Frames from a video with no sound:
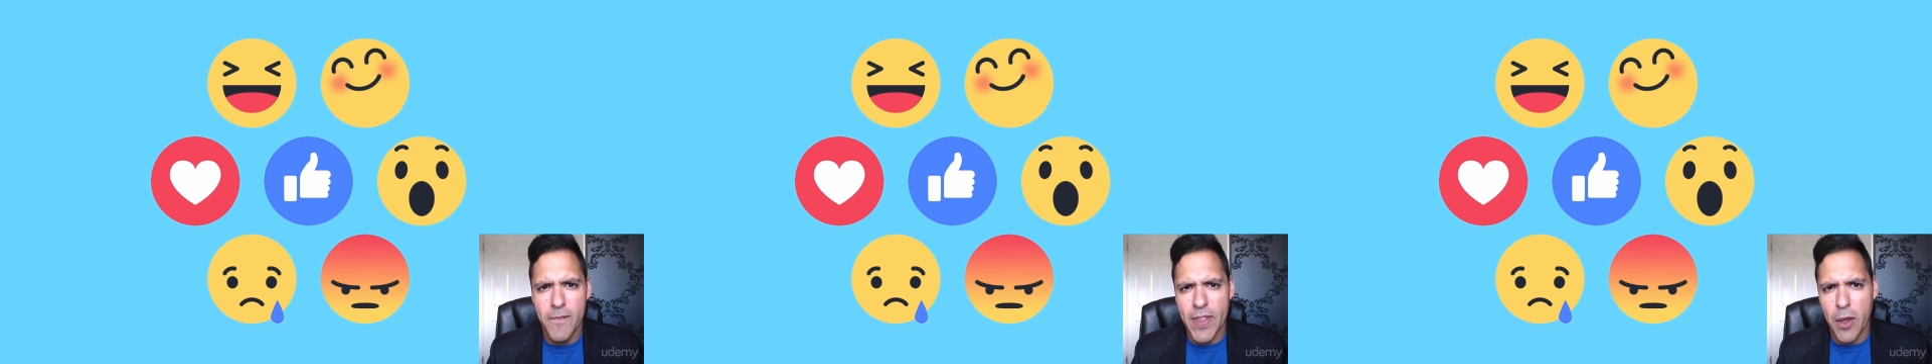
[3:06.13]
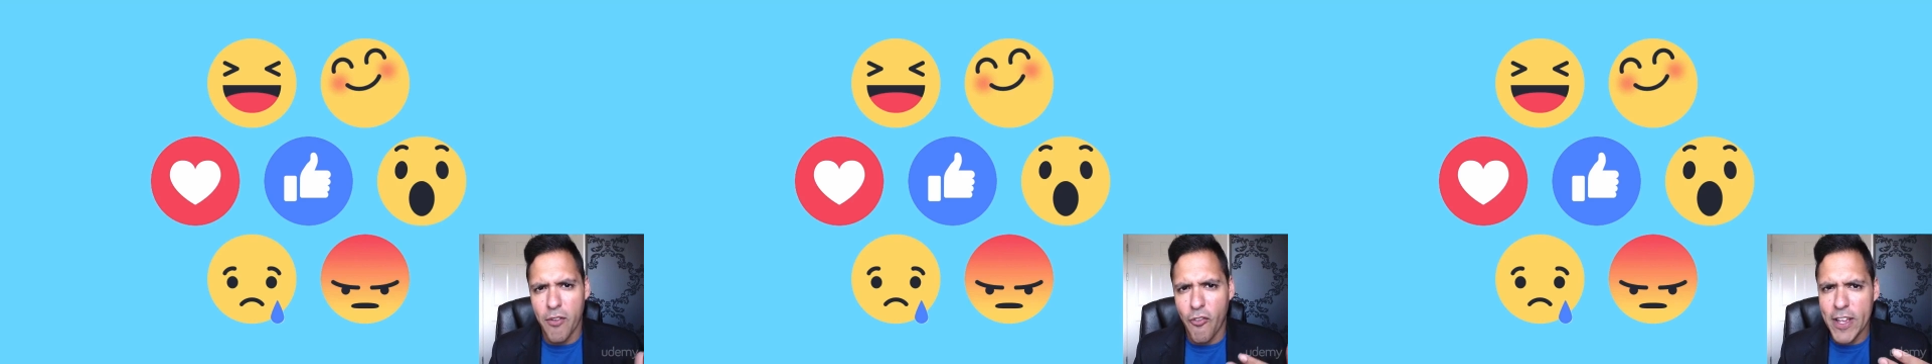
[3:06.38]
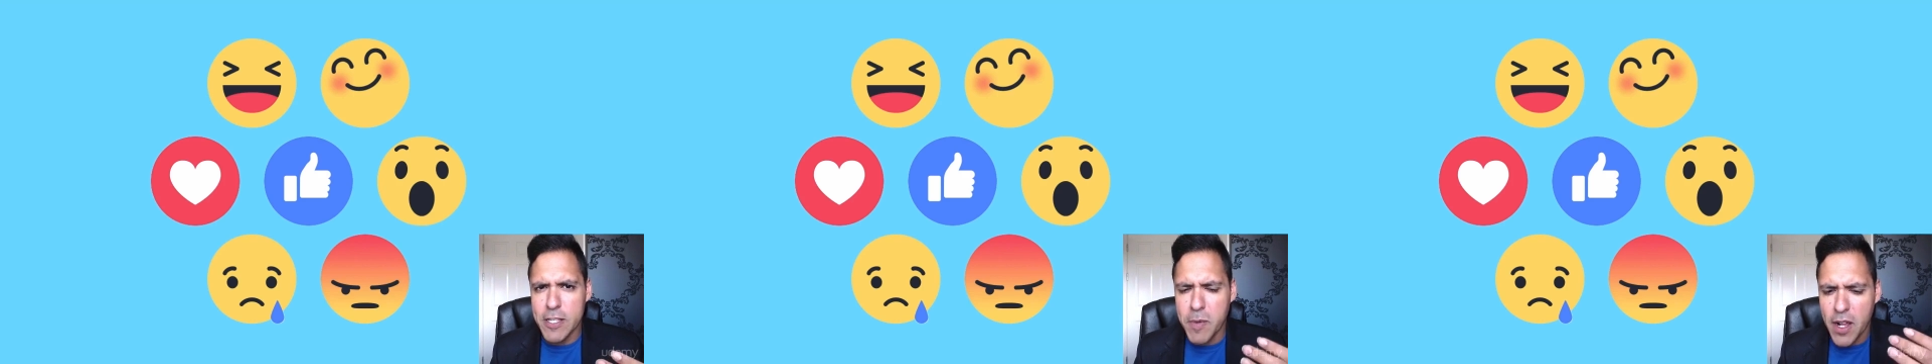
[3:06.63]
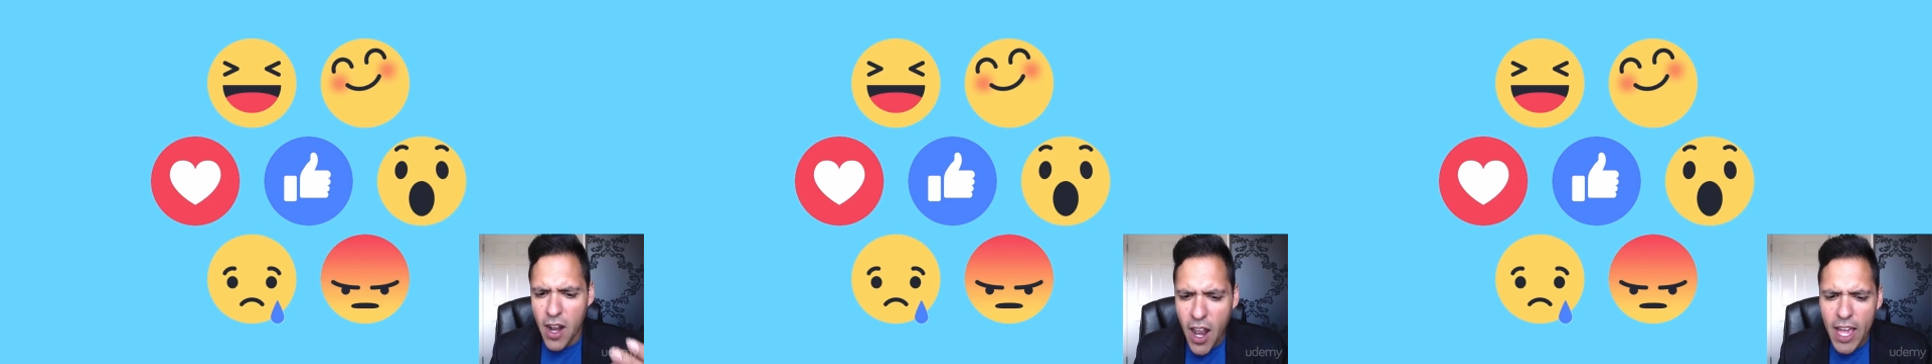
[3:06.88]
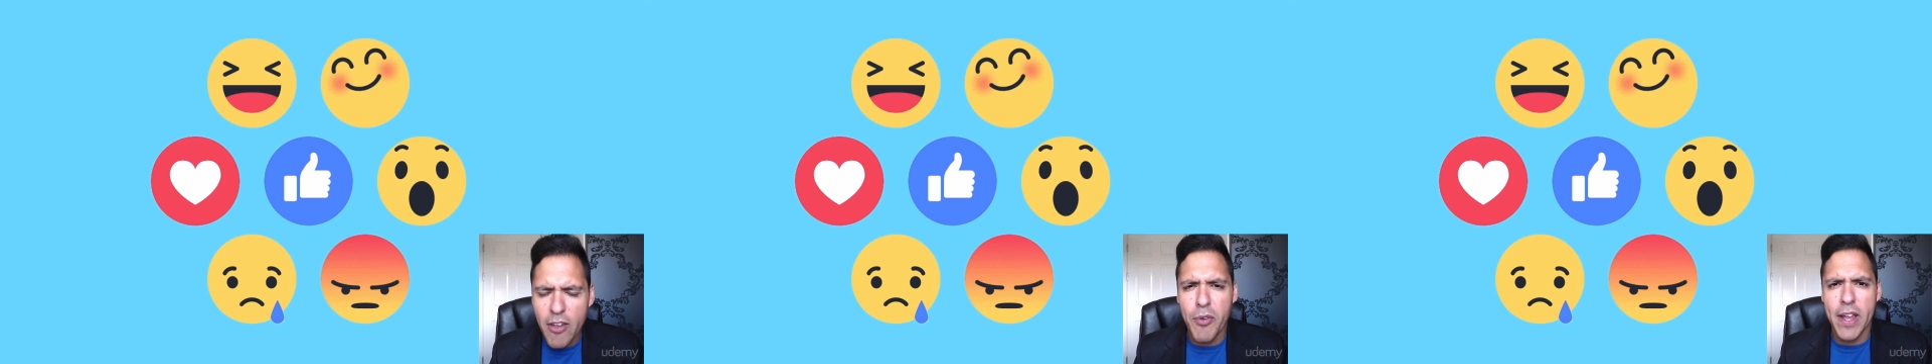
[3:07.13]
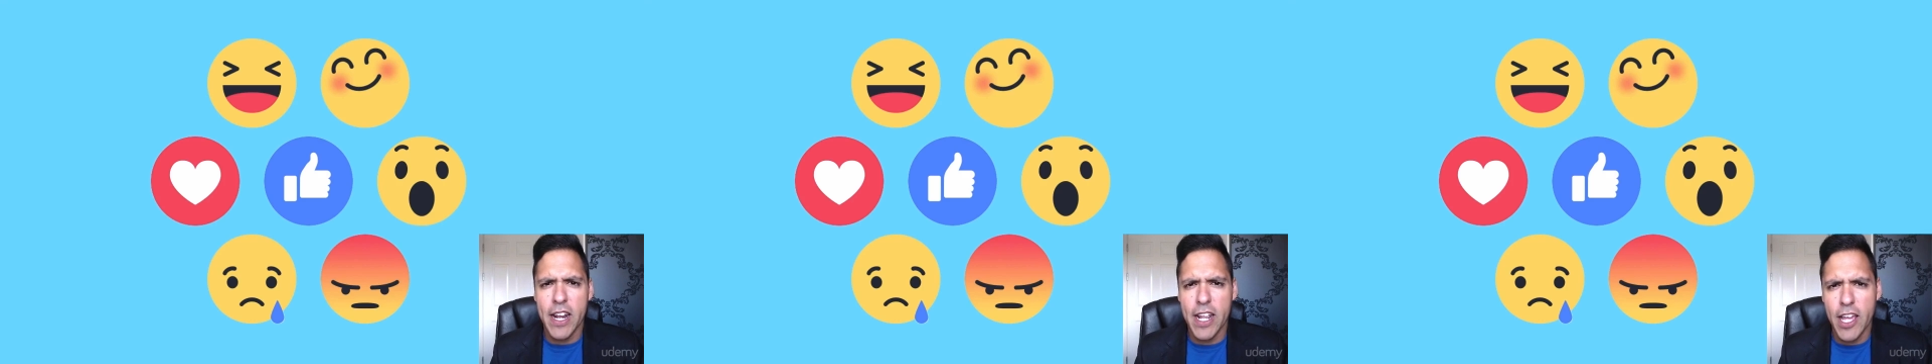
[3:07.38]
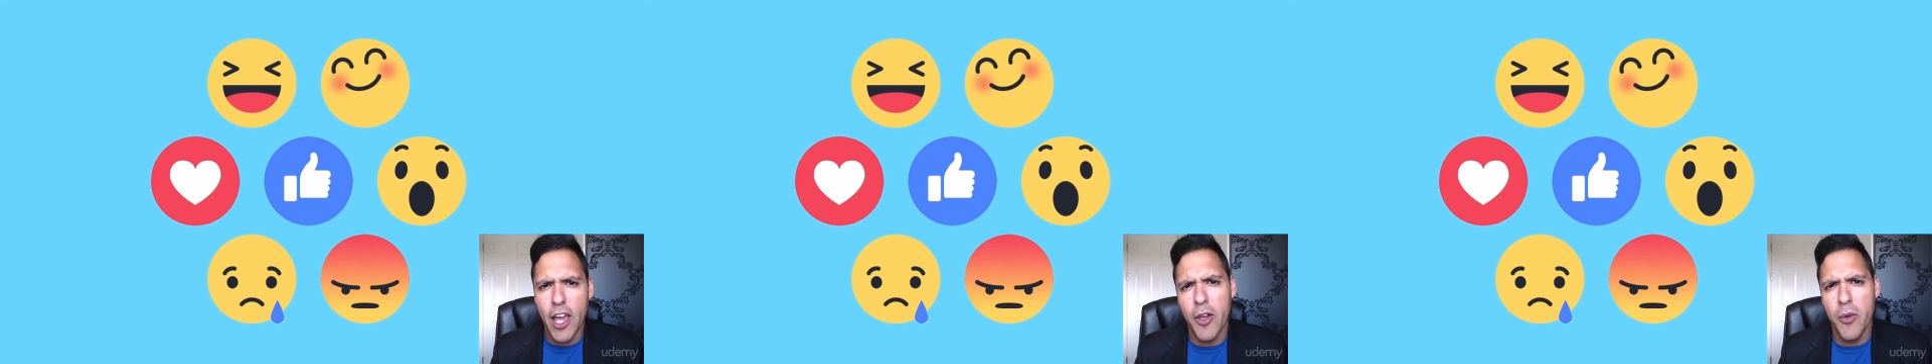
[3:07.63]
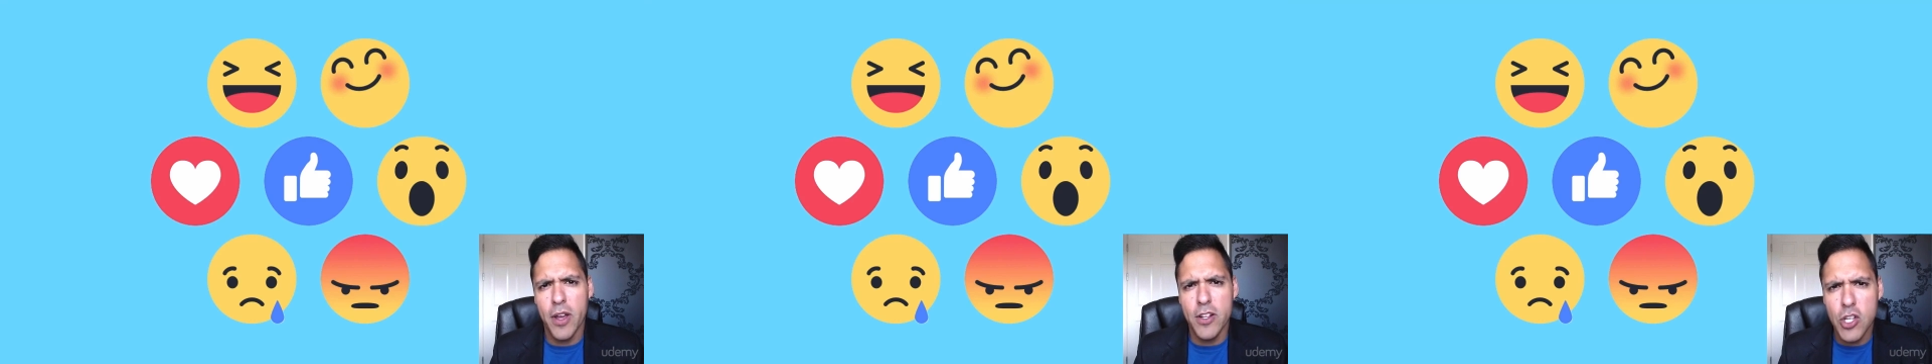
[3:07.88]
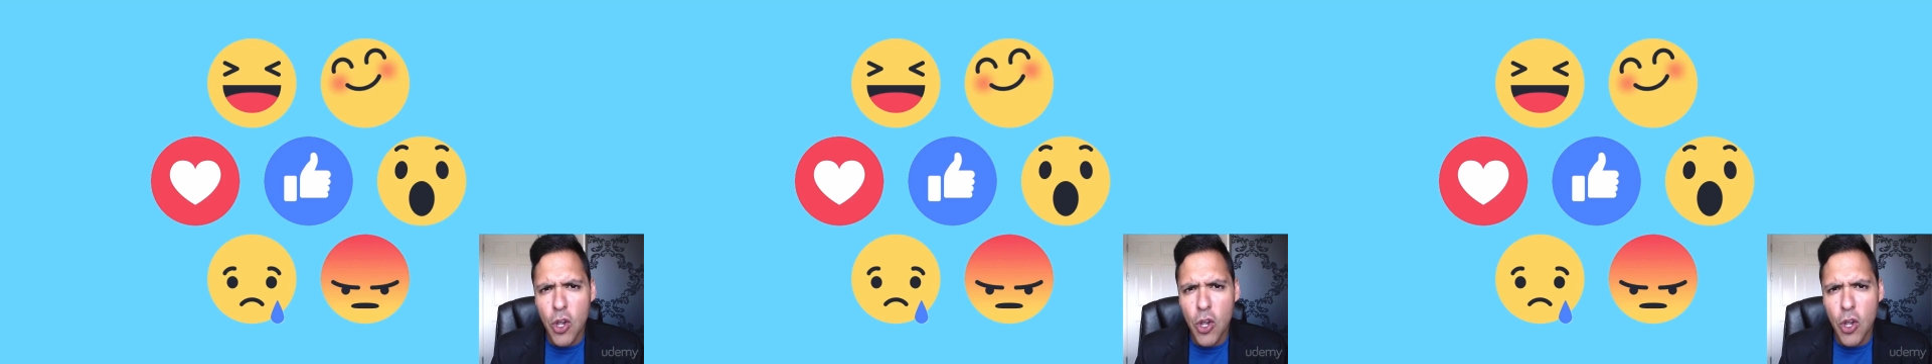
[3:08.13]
Now in Facebook Live, we're going to go and